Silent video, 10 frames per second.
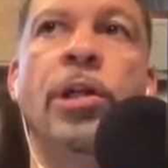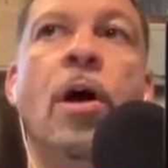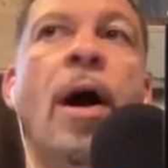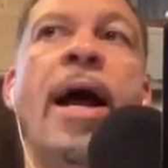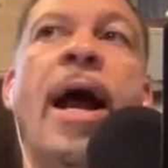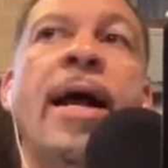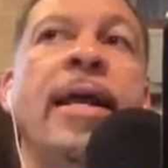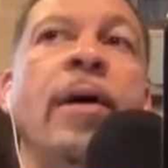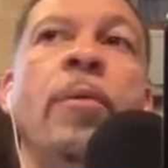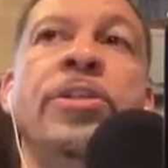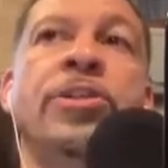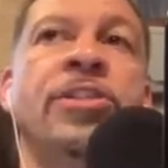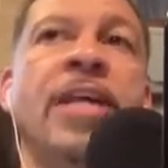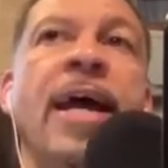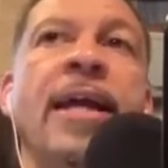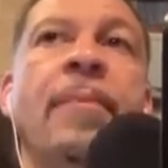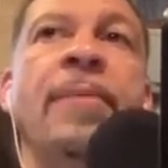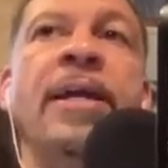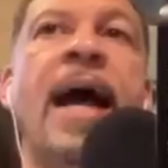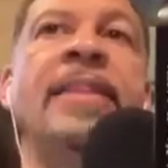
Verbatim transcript: I get what you're saying. I mean,